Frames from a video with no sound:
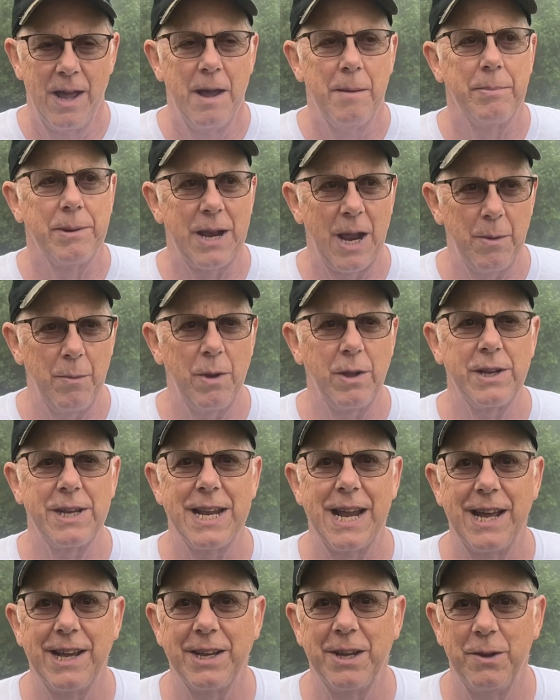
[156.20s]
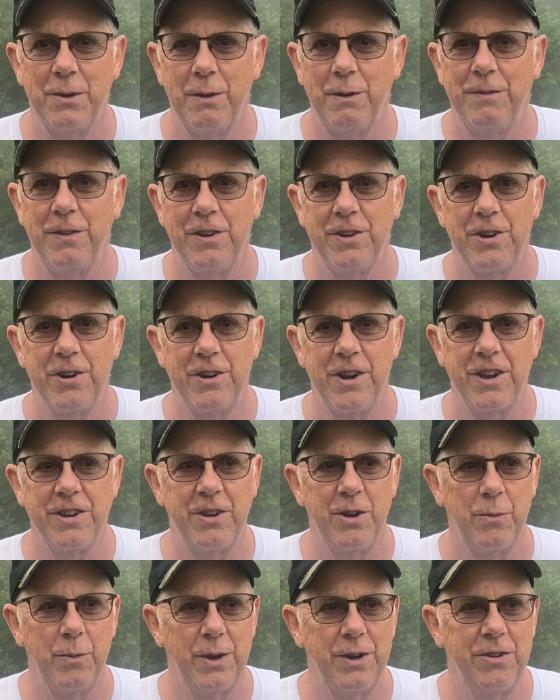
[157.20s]
But I will tell you, if you turn on
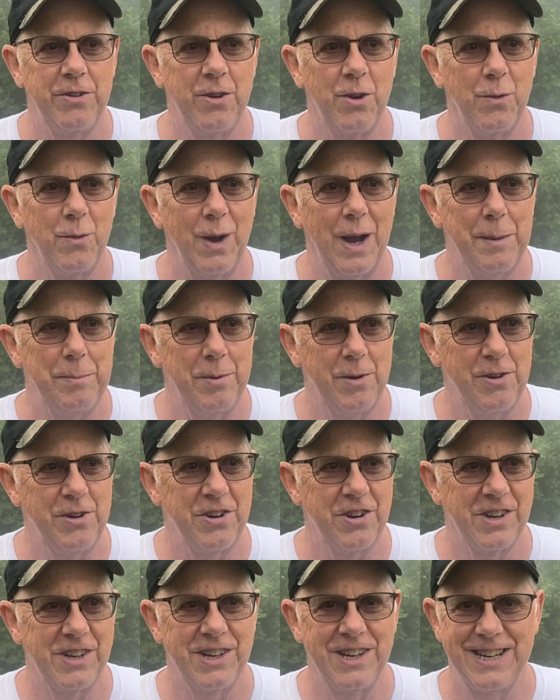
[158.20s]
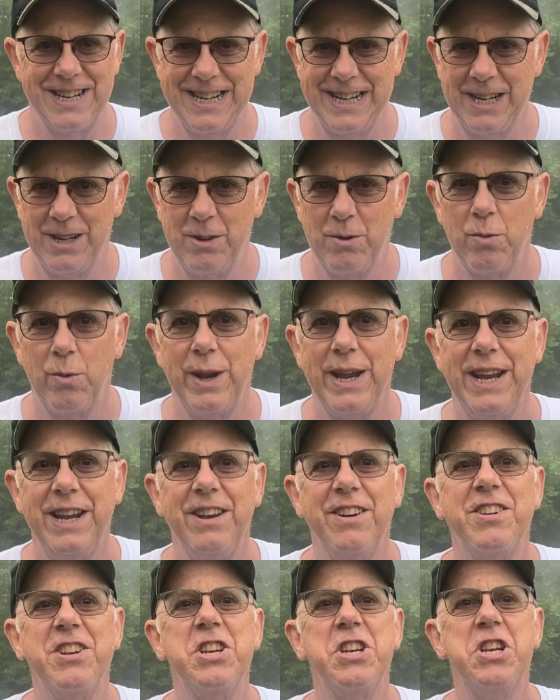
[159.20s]
your windshield wipers, you're gonna see
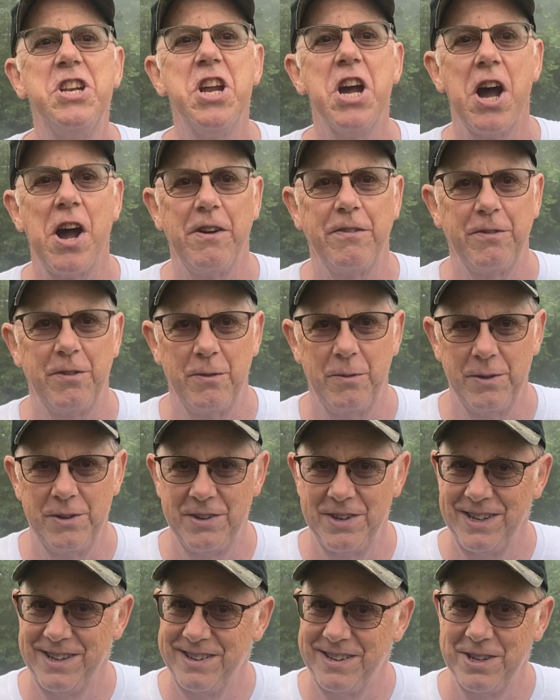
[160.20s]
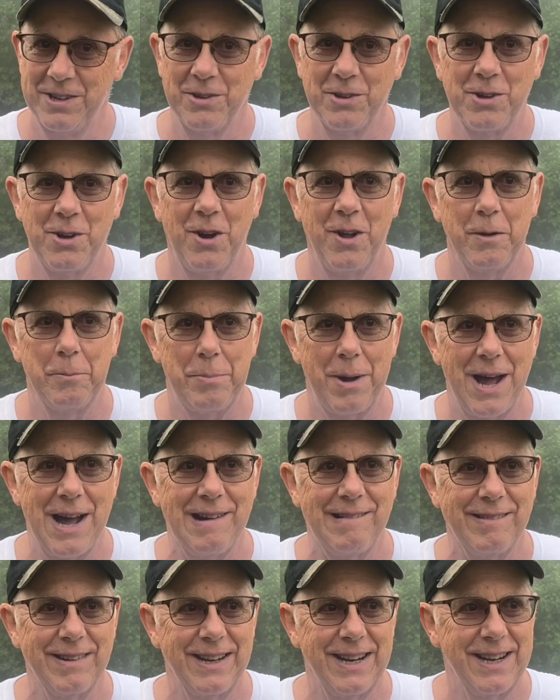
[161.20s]
green stuff, which is still called
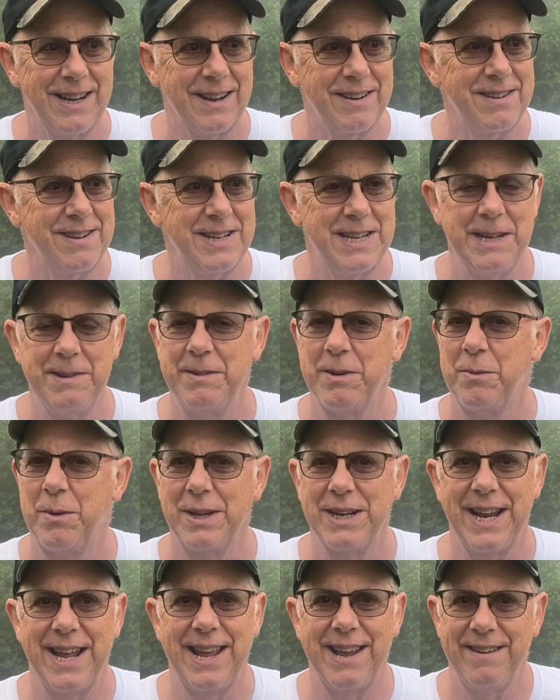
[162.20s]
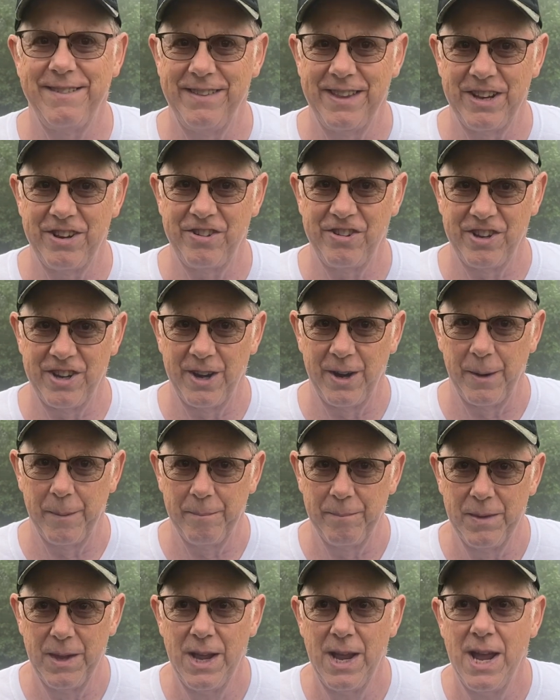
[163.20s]
pollen. It doesn't seem to wanna end this year.
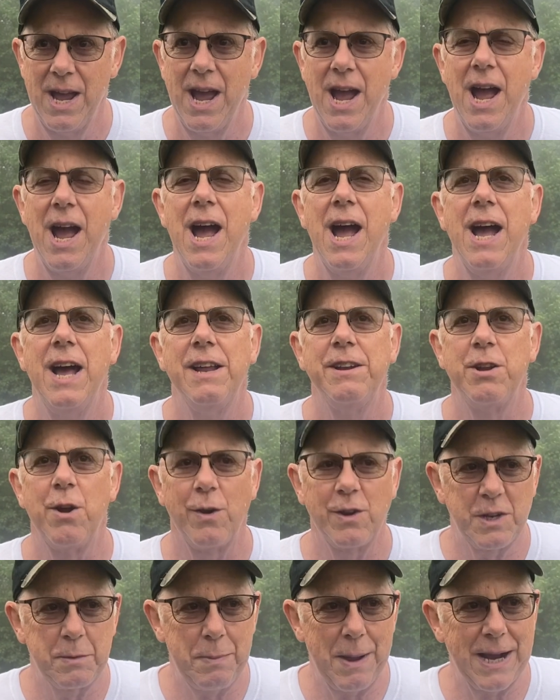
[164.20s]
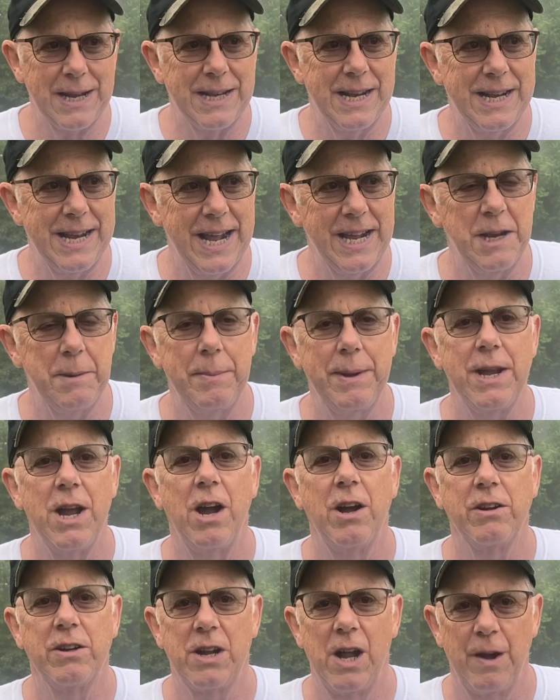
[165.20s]
So expect today to be
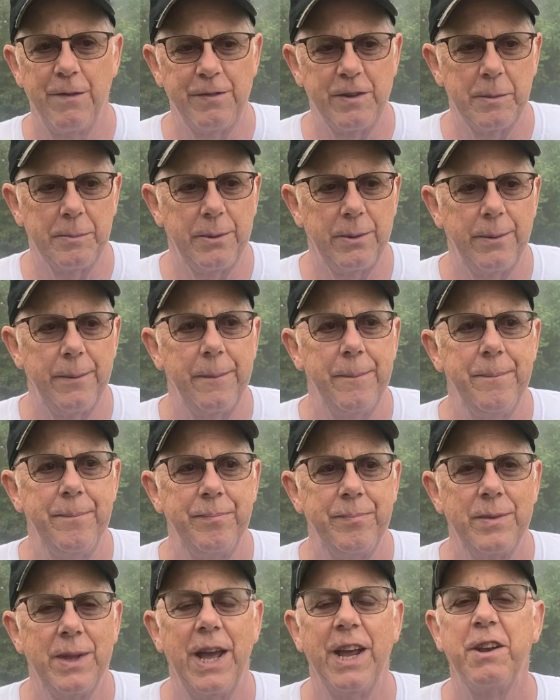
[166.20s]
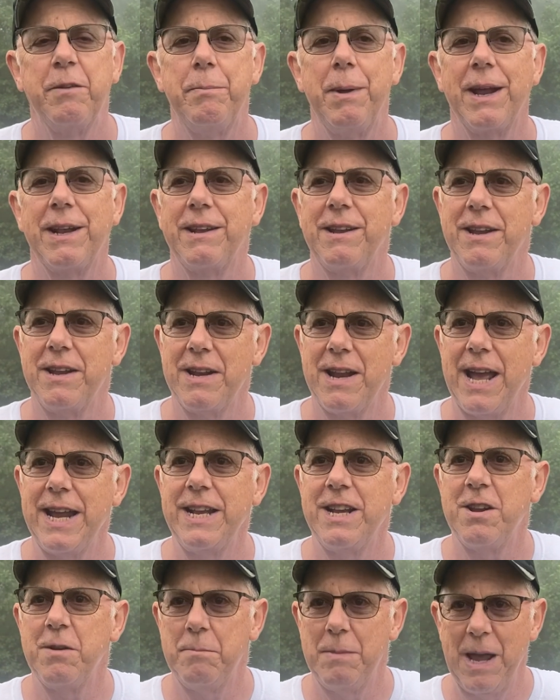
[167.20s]
uncomfortable. Expect
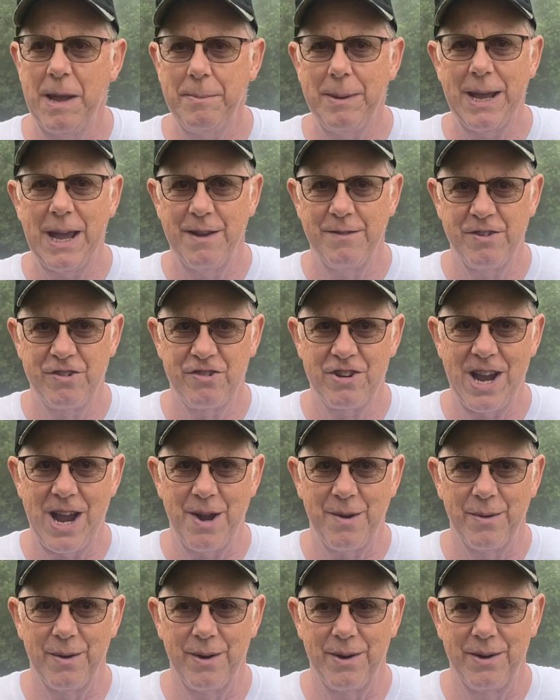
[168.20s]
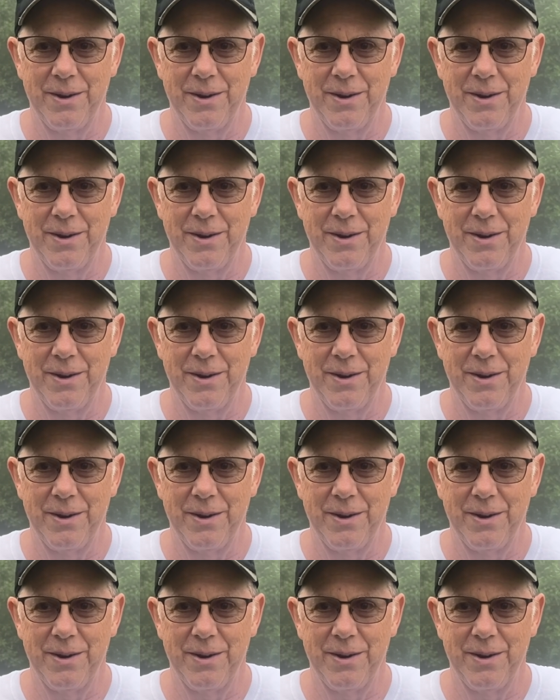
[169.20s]
tonight to maybe have a shower.